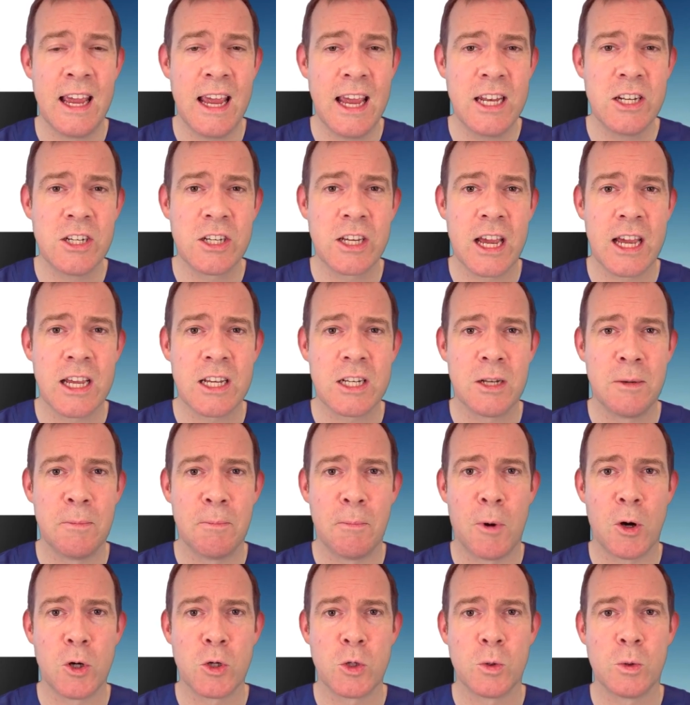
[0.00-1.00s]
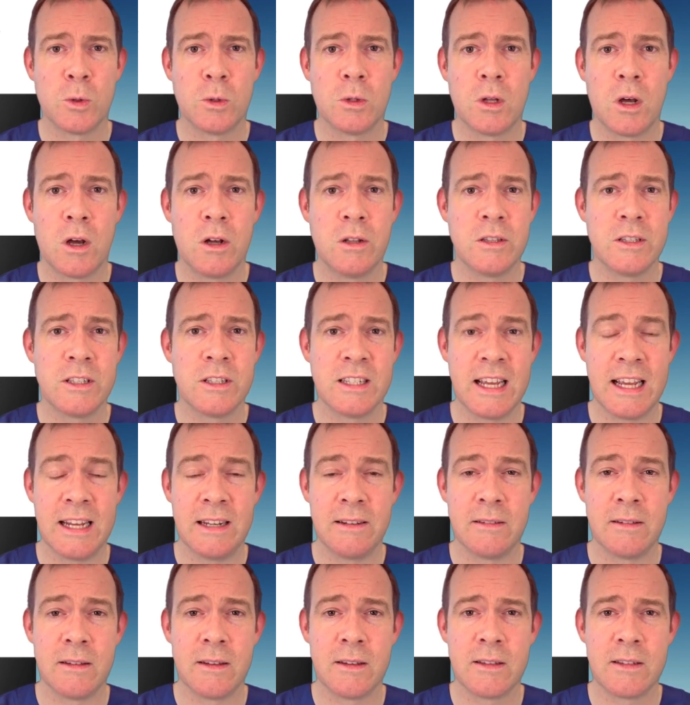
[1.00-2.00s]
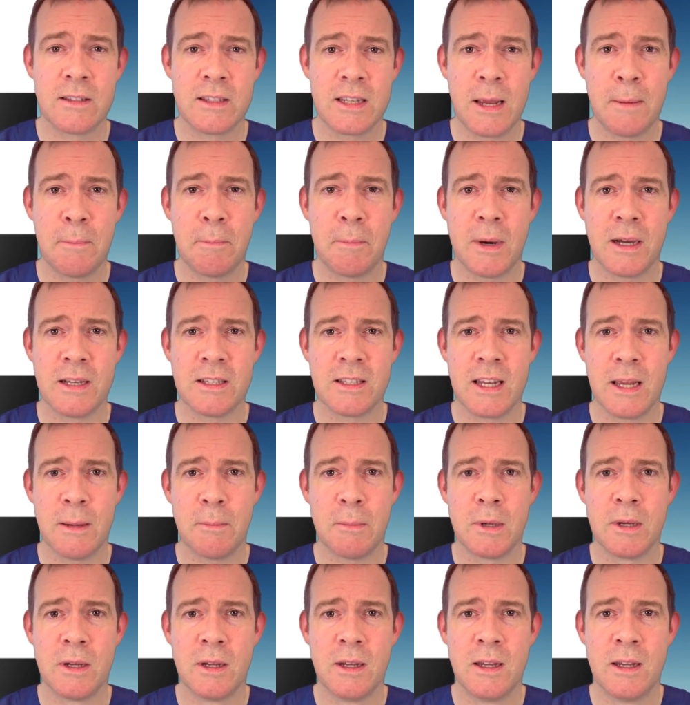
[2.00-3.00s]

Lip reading: education module on XEN, step by step.